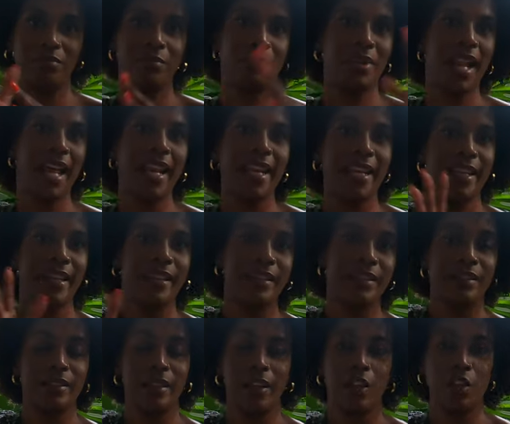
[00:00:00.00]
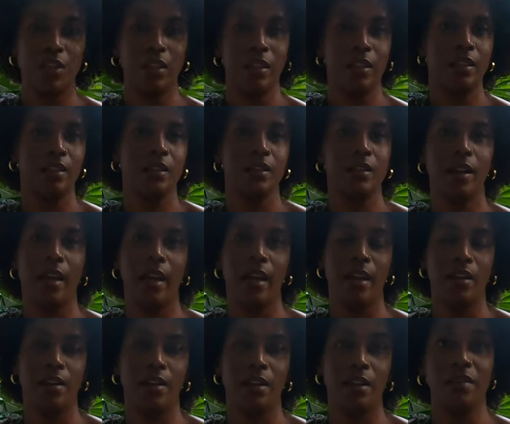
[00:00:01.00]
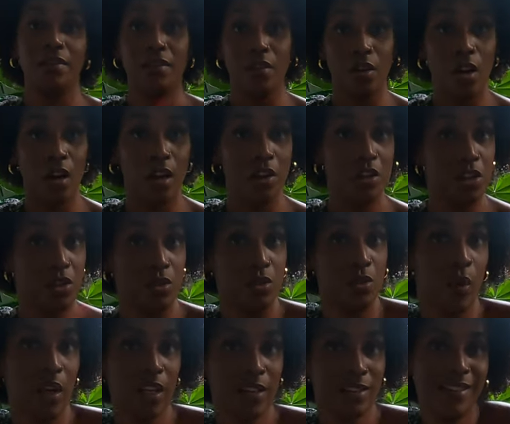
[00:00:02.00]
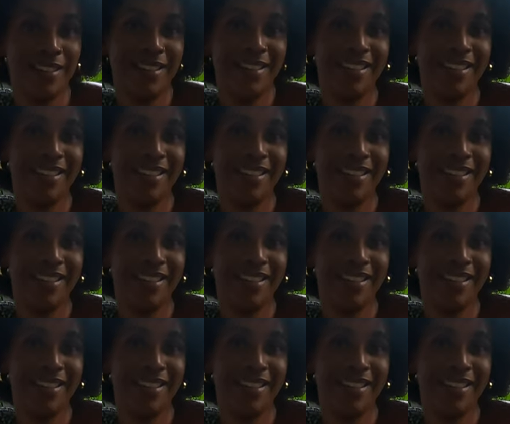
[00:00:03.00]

planning and scheduling, and if not, just do it.